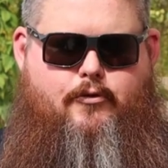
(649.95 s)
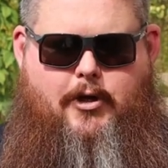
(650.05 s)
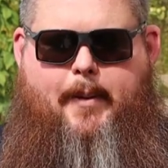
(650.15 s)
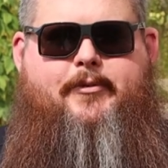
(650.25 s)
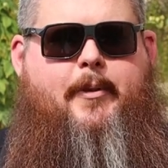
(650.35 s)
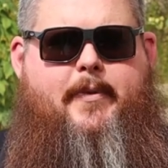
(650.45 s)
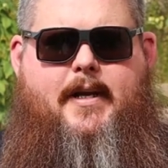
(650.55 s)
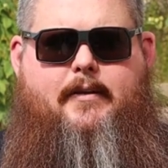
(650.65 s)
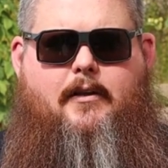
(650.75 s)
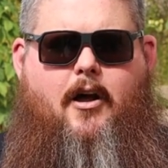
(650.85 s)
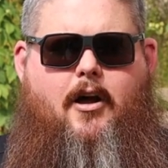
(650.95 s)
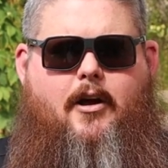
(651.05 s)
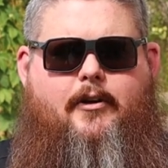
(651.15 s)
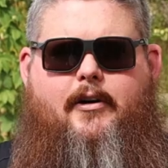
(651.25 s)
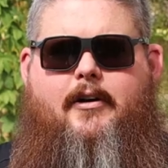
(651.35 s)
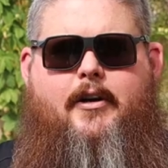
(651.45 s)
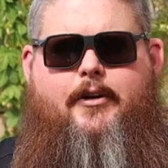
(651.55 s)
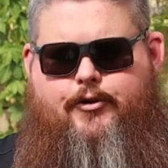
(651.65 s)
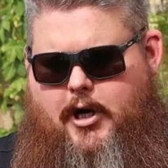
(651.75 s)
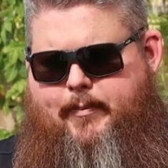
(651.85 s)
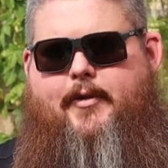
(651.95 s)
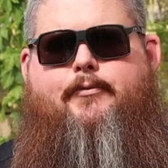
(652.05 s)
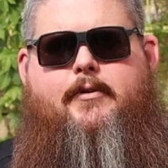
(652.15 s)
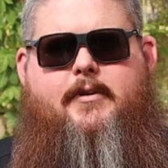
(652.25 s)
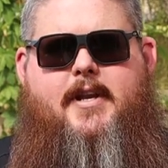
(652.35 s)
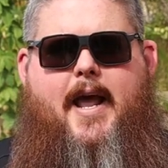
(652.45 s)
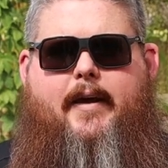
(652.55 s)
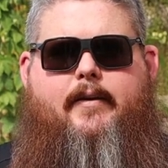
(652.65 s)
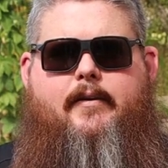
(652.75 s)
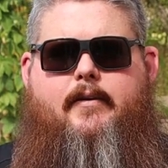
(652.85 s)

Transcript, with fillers: you drop something in the lawn or drop it through your deck.